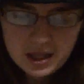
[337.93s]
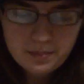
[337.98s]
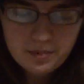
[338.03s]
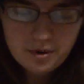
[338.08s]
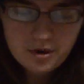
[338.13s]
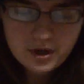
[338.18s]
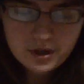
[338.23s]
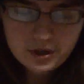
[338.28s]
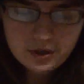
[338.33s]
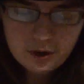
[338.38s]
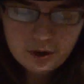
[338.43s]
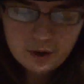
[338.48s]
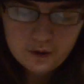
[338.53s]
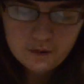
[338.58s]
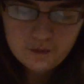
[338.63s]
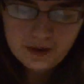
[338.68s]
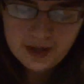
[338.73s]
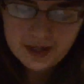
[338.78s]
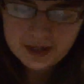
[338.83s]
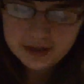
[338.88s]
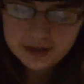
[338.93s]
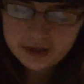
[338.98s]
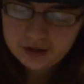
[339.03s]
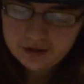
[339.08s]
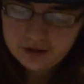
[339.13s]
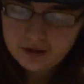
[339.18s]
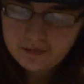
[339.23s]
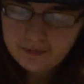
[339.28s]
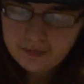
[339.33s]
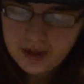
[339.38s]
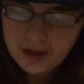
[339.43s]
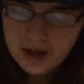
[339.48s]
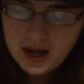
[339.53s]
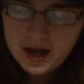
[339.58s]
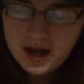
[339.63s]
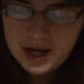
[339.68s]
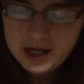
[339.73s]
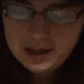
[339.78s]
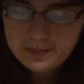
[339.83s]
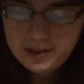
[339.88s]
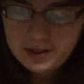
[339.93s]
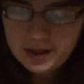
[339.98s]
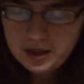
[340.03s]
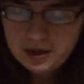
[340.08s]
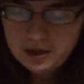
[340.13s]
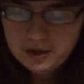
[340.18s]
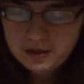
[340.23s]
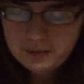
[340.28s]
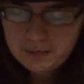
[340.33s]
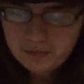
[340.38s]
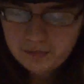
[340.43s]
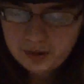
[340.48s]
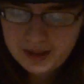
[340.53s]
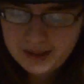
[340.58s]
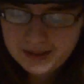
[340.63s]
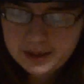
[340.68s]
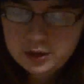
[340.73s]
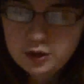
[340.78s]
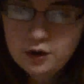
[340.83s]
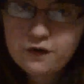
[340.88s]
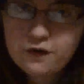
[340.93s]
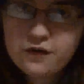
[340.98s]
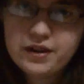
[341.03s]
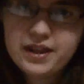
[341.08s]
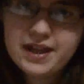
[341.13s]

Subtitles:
the burning turf answered, I am here, blazing over